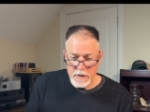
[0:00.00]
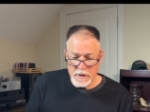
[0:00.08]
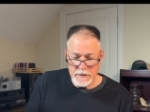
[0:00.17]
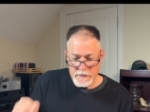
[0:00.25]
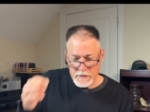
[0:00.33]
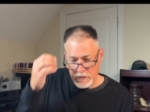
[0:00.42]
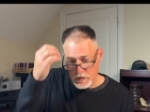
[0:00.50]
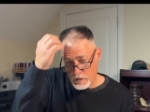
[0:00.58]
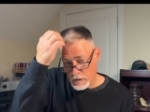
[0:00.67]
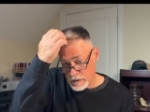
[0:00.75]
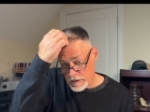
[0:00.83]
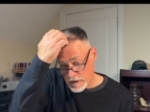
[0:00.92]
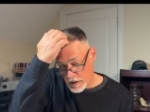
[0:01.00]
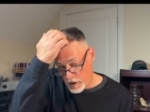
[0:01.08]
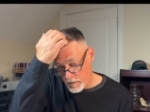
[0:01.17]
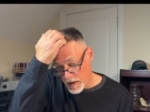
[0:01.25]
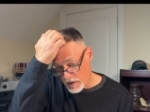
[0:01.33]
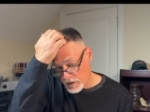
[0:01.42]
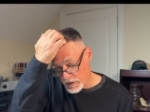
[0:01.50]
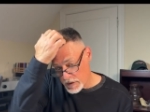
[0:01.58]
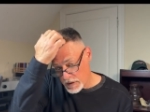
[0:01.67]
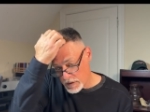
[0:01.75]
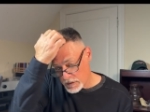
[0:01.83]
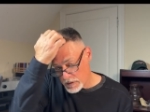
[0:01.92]
And so you can tell by
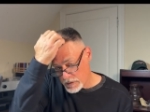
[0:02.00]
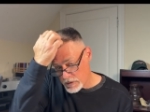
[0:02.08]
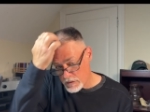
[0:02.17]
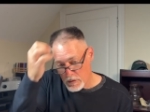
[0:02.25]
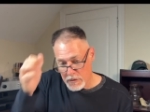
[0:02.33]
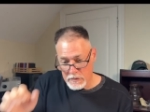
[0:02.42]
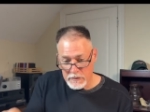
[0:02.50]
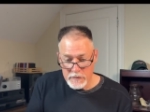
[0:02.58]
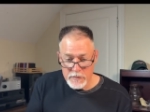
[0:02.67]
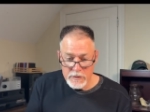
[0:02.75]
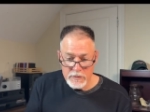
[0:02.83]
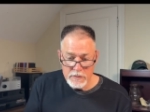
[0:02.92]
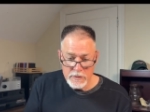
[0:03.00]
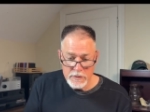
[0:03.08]
looking at the circles, when you look